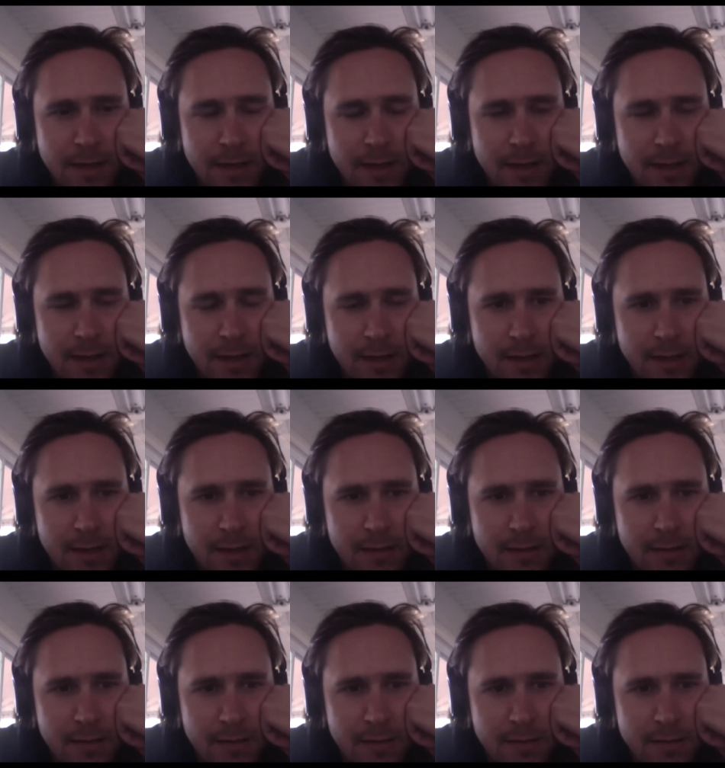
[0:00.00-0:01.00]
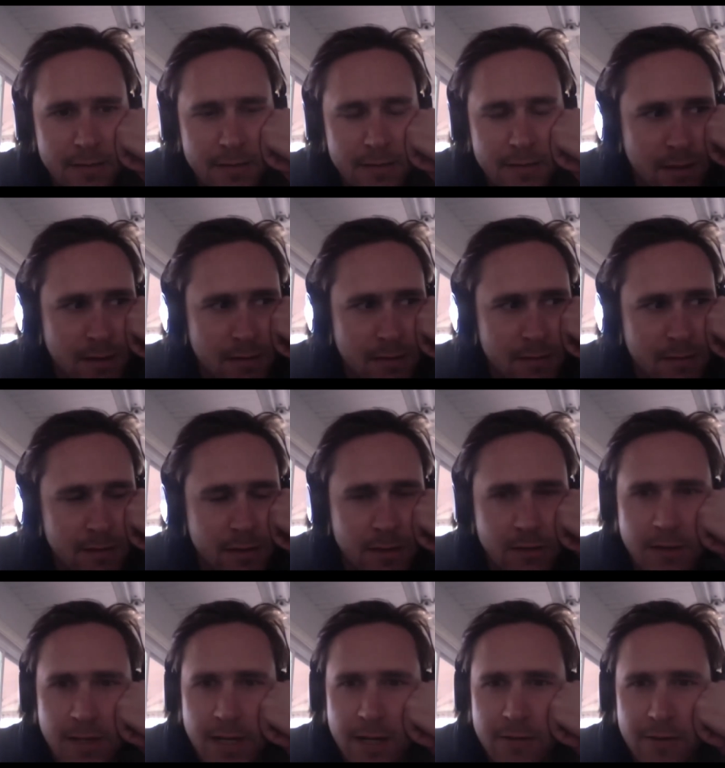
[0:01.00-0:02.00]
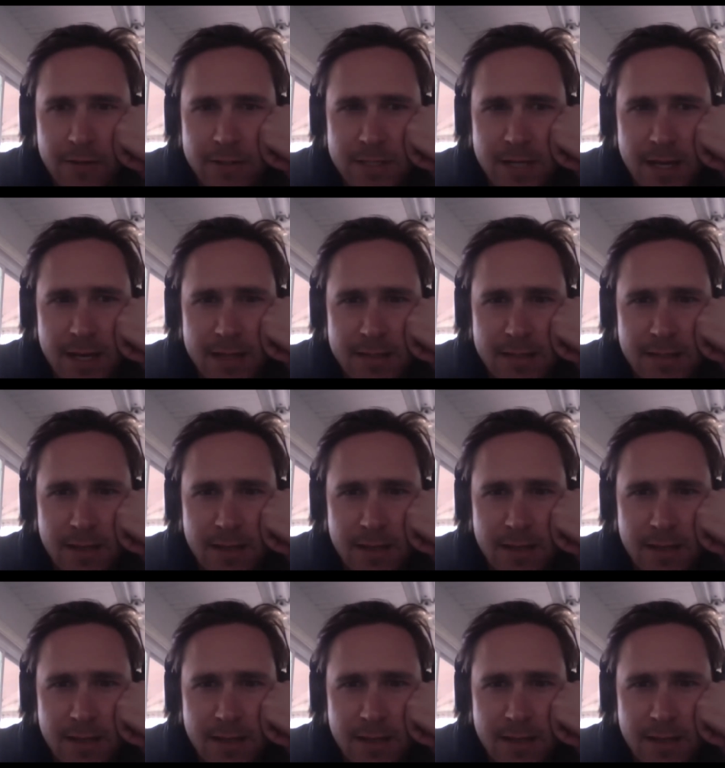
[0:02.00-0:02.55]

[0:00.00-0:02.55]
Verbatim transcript: and you know, Kairos has